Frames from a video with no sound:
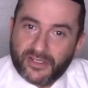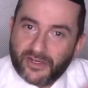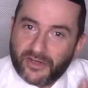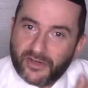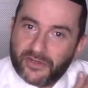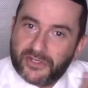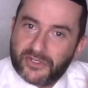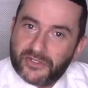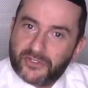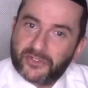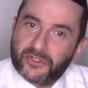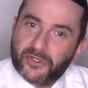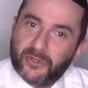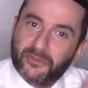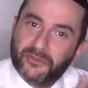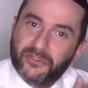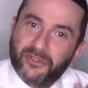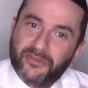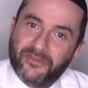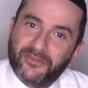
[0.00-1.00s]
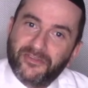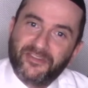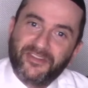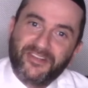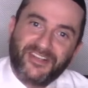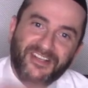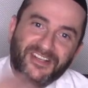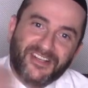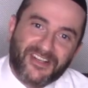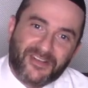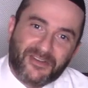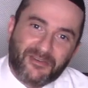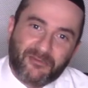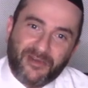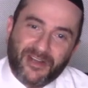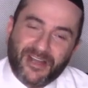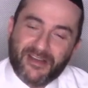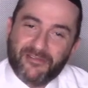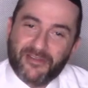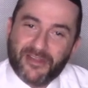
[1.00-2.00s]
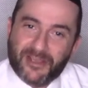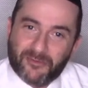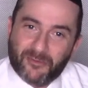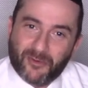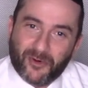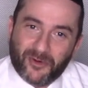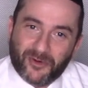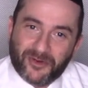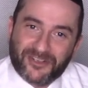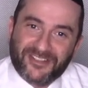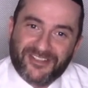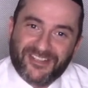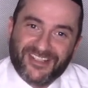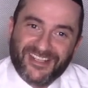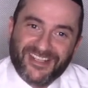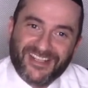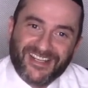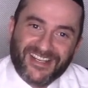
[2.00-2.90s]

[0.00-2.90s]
on his shoulders whenever he walked.